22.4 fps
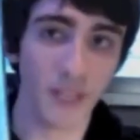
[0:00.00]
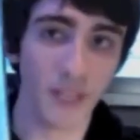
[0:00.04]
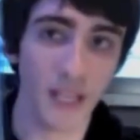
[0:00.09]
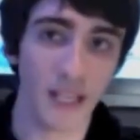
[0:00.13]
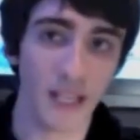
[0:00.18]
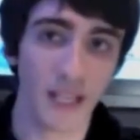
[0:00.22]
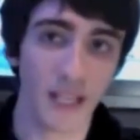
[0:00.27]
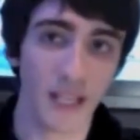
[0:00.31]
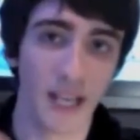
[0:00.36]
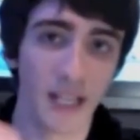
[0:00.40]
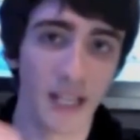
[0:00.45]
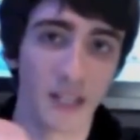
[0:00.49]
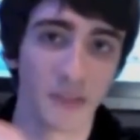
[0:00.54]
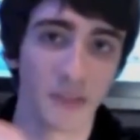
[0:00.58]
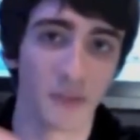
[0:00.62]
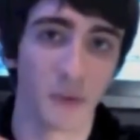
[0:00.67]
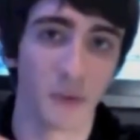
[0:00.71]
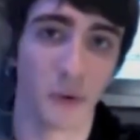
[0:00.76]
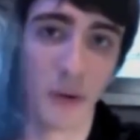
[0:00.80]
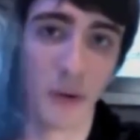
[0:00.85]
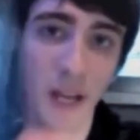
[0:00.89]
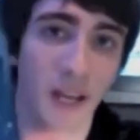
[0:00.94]
case
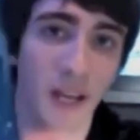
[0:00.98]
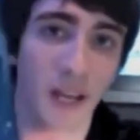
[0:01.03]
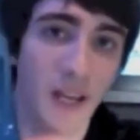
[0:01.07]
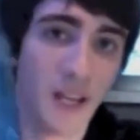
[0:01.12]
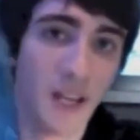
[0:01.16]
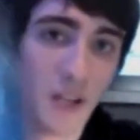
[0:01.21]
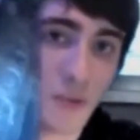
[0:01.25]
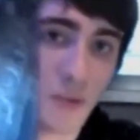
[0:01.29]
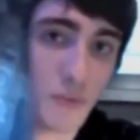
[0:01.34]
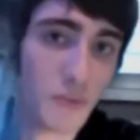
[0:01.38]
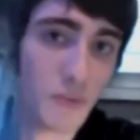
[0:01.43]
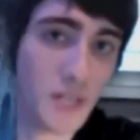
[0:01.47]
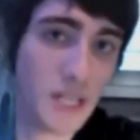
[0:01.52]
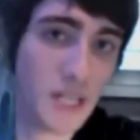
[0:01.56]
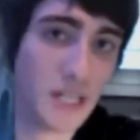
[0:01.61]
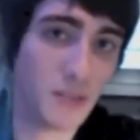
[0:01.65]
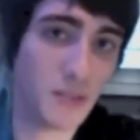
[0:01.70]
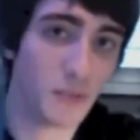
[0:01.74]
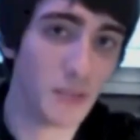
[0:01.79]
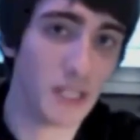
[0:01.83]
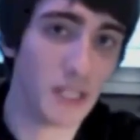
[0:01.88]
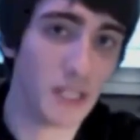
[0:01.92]
for it.
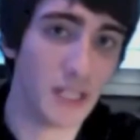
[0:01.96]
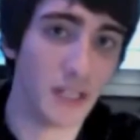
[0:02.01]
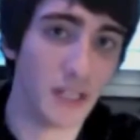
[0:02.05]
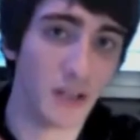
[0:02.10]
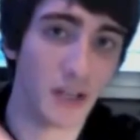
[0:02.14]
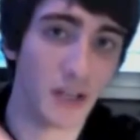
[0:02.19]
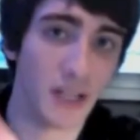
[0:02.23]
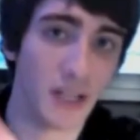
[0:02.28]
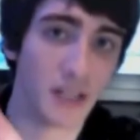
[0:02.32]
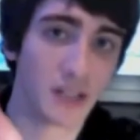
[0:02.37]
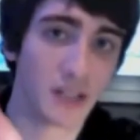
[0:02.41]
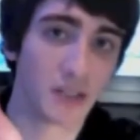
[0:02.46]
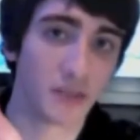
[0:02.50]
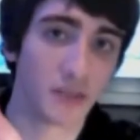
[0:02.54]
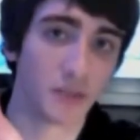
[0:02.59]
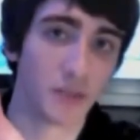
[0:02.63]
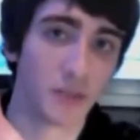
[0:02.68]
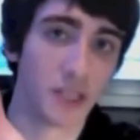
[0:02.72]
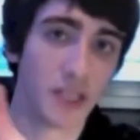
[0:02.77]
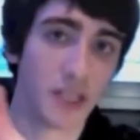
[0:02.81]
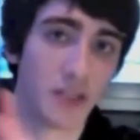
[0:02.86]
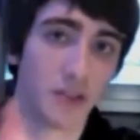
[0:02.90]
Really nice,
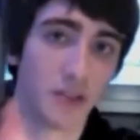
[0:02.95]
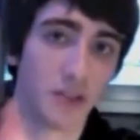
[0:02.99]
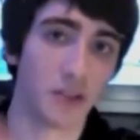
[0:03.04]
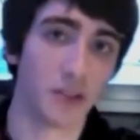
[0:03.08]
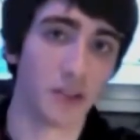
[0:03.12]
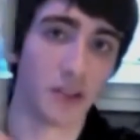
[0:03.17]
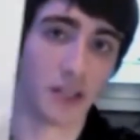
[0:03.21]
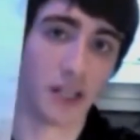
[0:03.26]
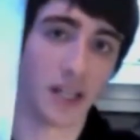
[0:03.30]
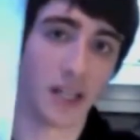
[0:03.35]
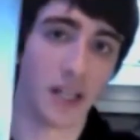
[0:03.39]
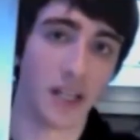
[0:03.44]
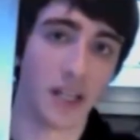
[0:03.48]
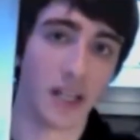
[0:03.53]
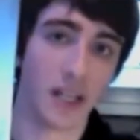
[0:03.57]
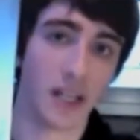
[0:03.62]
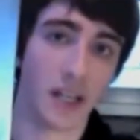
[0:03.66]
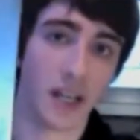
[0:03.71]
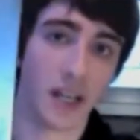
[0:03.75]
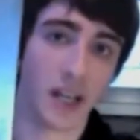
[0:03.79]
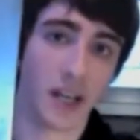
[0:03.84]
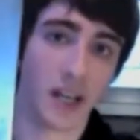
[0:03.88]
really good looking
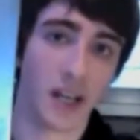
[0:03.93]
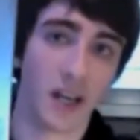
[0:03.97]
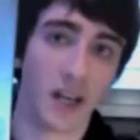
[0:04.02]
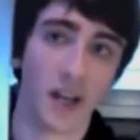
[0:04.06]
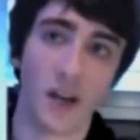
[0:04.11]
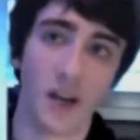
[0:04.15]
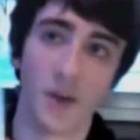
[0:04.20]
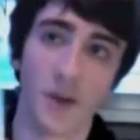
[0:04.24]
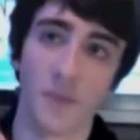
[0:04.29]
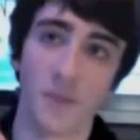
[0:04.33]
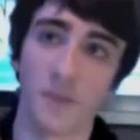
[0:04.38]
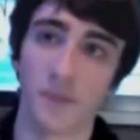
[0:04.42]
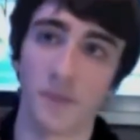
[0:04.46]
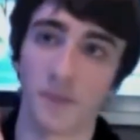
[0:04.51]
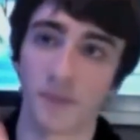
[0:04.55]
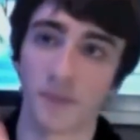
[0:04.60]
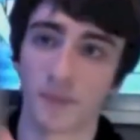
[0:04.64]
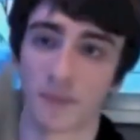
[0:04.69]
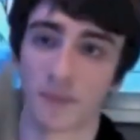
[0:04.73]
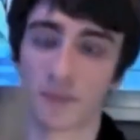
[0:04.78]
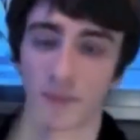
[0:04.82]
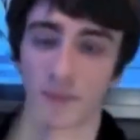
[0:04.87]

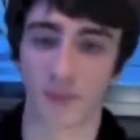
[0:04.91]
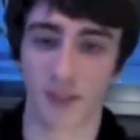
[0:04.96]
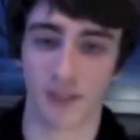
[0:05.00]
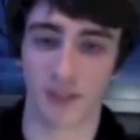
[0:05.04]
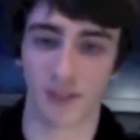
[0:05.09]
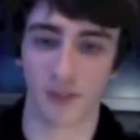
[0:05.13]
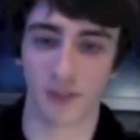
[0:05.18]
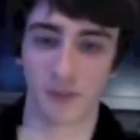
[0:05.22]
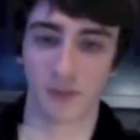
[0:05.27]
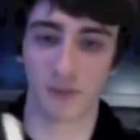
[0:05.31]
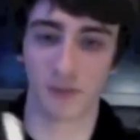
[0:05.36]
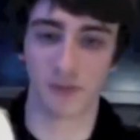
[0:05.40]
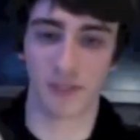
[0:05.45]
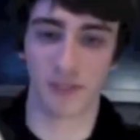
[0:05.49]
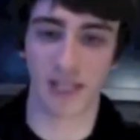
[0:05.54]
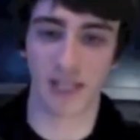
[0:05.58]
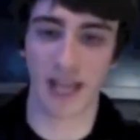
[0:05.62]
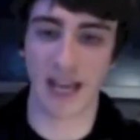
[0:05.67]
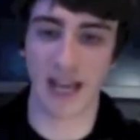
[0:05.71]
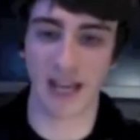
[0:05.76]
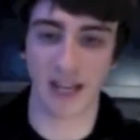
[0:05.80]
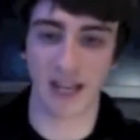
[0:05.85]
sort of
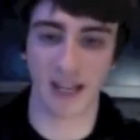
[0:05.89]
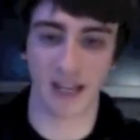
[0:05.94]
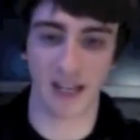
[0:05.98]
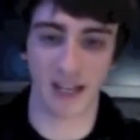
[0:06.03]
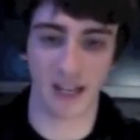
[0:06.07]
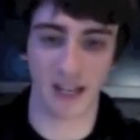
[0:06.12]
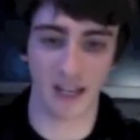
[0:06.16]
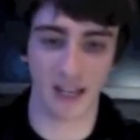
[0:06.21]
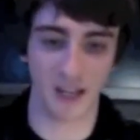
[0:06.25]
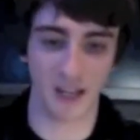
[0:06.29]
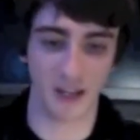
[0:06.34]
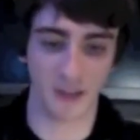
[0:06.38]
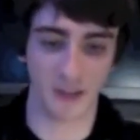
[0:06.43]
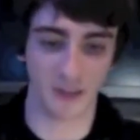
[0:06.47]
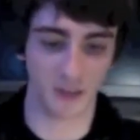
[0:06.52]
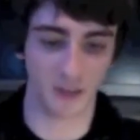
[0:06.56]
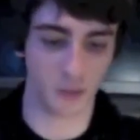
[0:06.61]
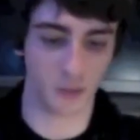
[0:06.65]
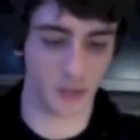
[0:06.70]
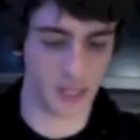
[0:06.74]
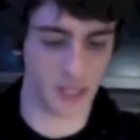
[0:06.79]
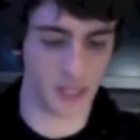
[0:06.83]
tin,
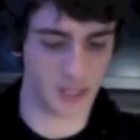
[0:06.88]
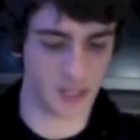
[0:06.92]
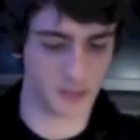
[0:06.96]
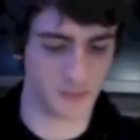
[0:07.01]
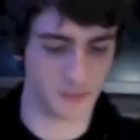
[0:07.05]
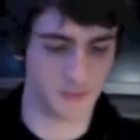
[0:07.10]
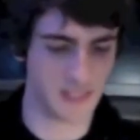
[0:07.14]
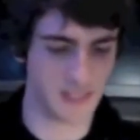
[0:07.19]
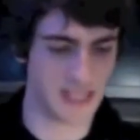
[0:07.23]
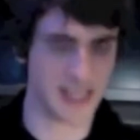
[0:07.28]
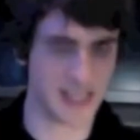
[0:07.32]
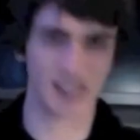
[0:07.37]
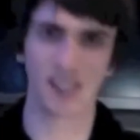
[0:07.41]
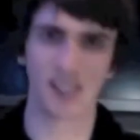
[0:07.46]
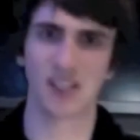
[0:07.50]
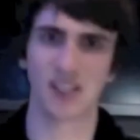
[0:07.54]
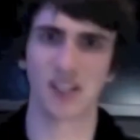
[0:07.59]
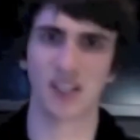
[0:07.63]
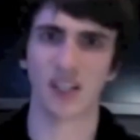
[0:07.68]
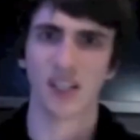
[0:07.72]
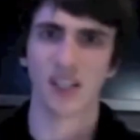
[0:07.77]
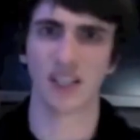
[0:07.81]
quite sort of like
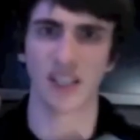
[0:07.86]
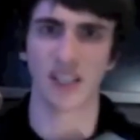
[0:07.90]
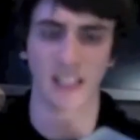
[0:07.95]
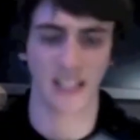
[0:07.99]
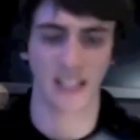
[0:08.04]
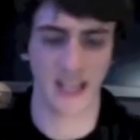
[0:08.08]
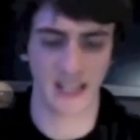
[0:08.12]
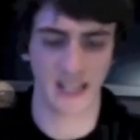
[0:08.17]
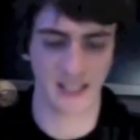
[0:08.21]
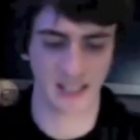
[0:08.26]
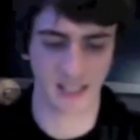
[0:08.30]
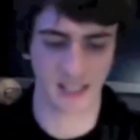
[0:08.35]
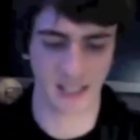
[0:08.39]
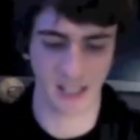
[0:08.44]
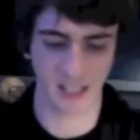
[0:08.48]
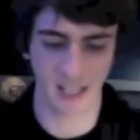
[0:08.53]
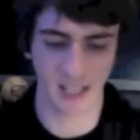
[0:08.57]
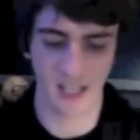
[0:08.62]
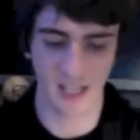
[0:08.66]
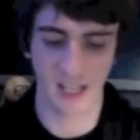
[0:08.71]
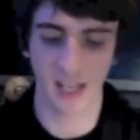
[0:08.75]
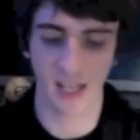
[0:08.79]
sturdy, I guess.
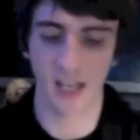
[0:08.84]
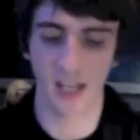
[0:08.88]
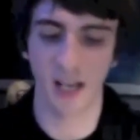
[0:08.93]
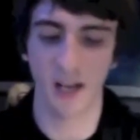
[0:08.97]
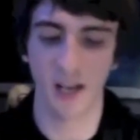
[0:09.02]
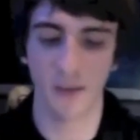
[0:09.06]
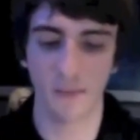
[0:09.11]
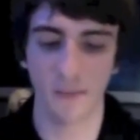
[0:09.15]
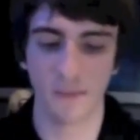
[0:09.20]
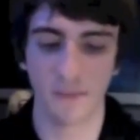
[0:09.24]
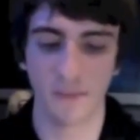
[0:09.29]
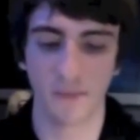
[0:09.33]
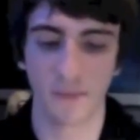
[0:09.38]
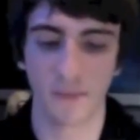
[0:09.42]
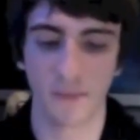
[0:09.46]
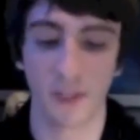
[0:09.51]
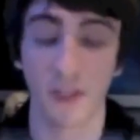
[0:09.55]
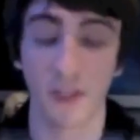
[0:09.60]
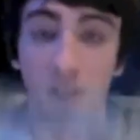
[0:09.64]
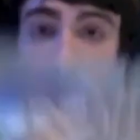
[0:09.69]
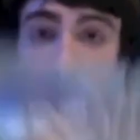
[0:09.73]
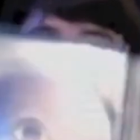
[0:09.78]
And
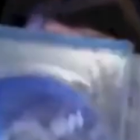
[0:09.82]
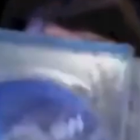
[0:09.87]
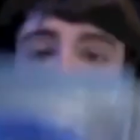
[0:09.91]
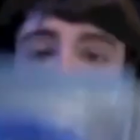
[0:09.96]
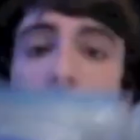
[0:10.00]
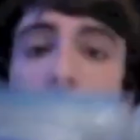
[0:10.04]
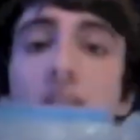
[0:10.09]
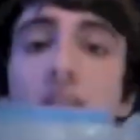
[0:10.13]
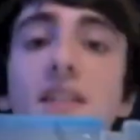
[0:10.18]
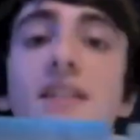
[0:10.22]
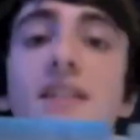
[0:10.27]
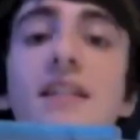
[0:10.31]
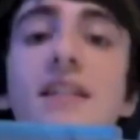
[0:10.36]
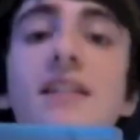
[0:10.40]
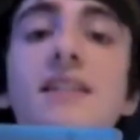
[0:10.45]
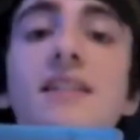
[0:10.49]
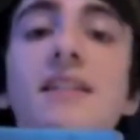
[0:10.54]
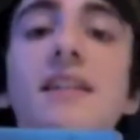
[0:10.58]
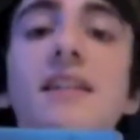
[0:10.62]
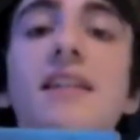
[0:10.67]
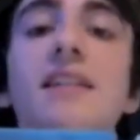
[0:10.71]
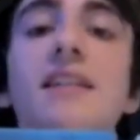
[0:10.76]
the
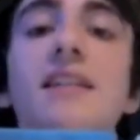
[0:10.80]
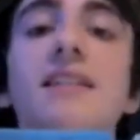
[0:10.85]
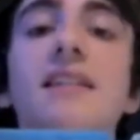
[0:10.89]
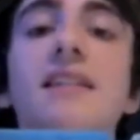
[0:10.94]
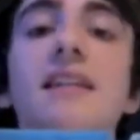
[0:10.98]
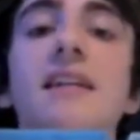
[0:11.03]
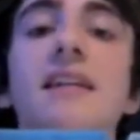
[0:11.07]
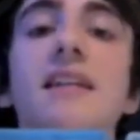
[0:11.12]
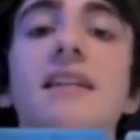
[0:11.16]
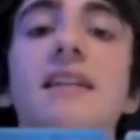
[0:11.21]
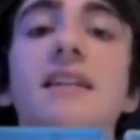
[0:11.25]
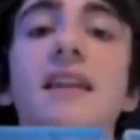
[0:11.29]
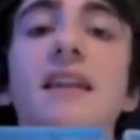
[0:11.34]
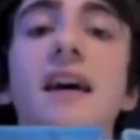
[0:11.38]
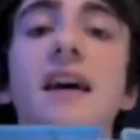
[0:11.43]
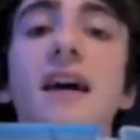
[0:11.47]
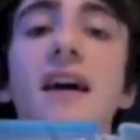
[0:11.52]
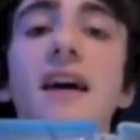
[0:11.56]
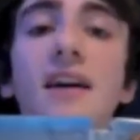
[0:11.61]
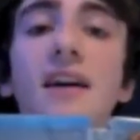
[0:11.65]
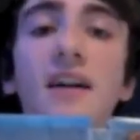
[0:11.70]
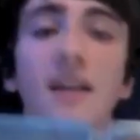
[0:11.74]
disc is in
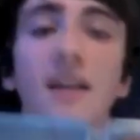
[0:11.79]
there,